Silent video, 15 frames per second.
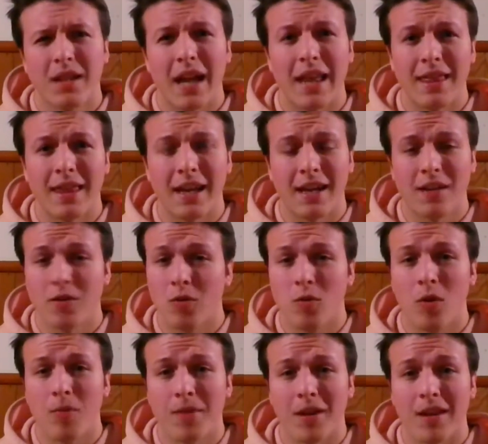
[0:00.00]
I think. Don't
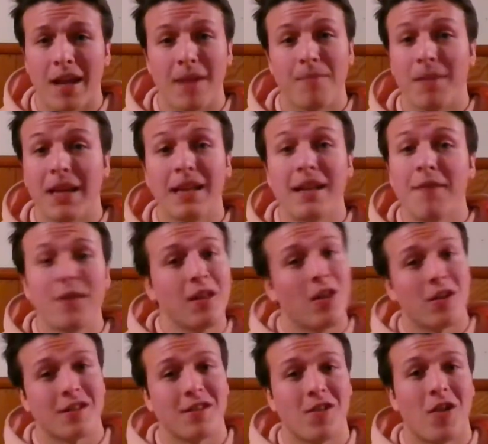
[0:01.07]
quote me on that. But he definitely
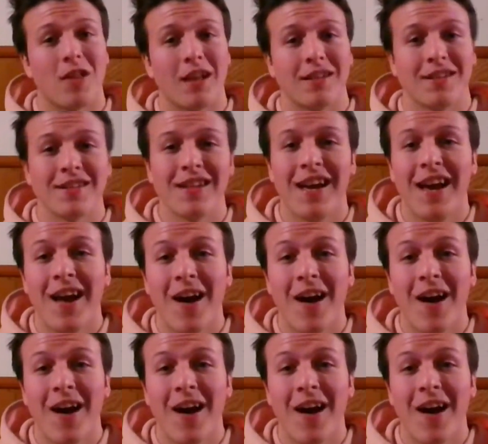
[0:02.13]
lost his law license.